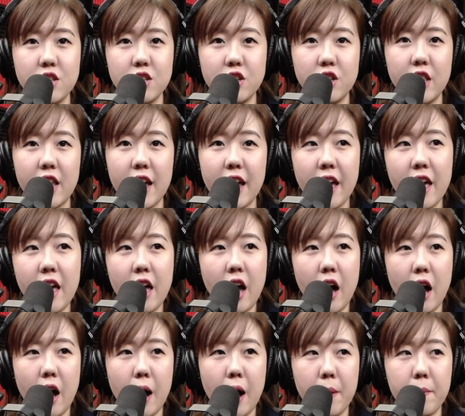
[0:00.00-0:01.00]
know, like
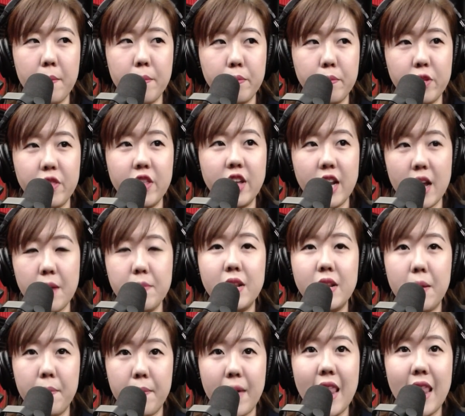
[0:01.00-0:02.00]
putting them in
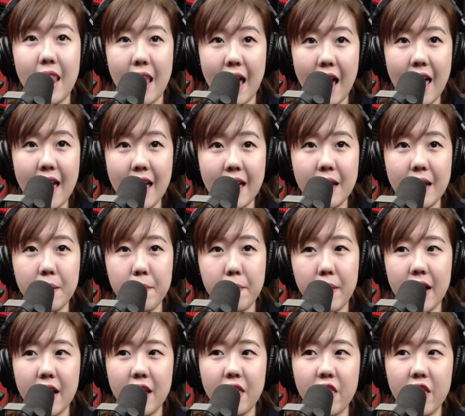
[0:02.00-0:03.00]
a bad light.
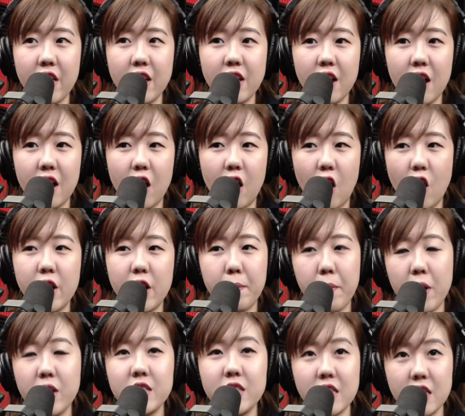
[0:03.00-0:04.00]
But I think on a
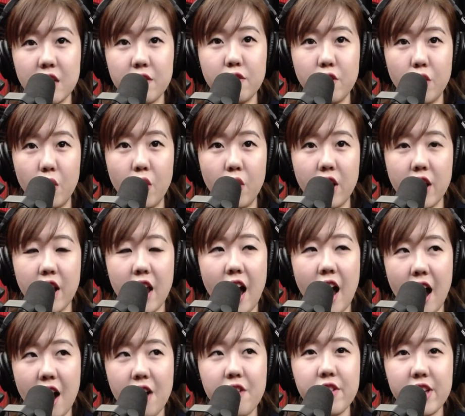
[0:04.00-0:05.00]
positive note, there
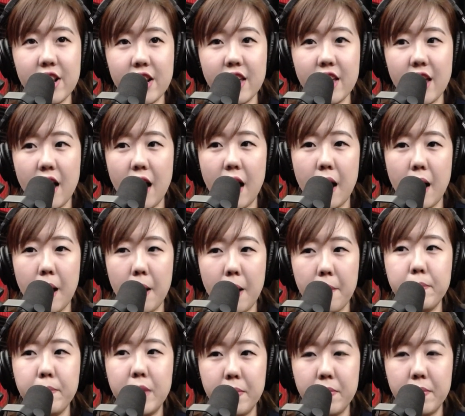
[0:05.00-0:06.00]
are really
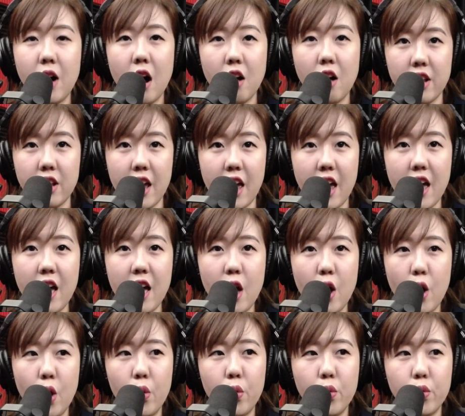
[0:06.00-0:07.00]
people out there
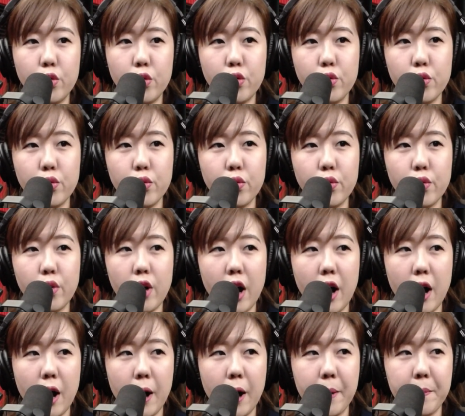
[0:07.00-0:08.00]
who do
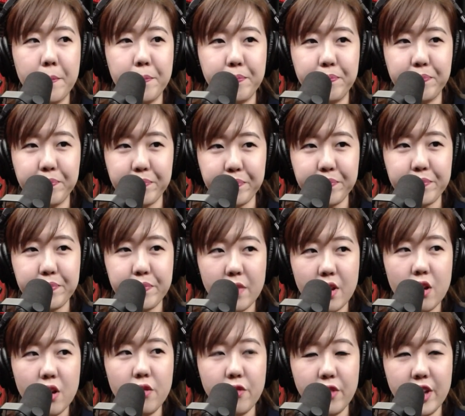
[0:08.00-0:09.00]

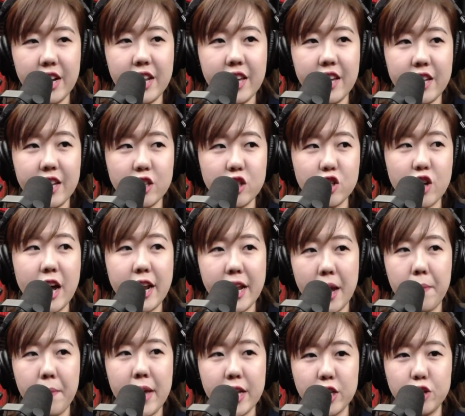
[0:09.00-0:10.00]
really try
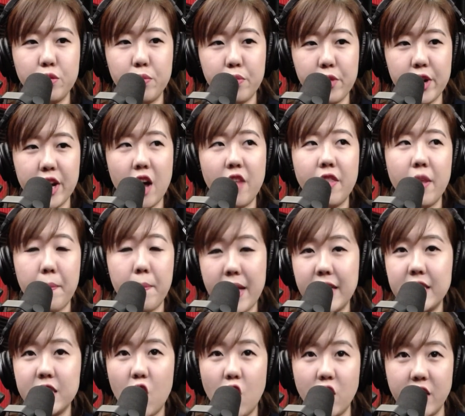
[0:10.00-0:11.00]
their best to bring out the
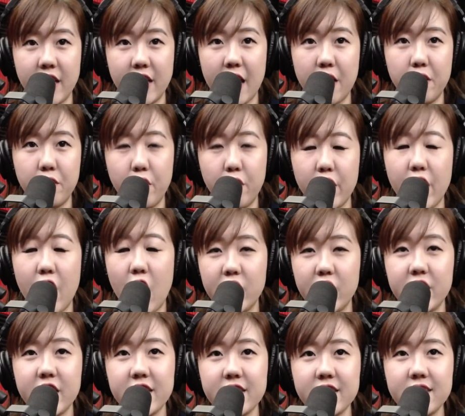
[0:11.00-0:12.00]
best content for their
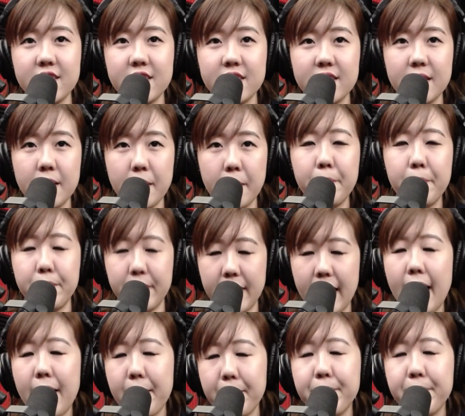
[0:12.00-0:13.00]
audience. Yeah.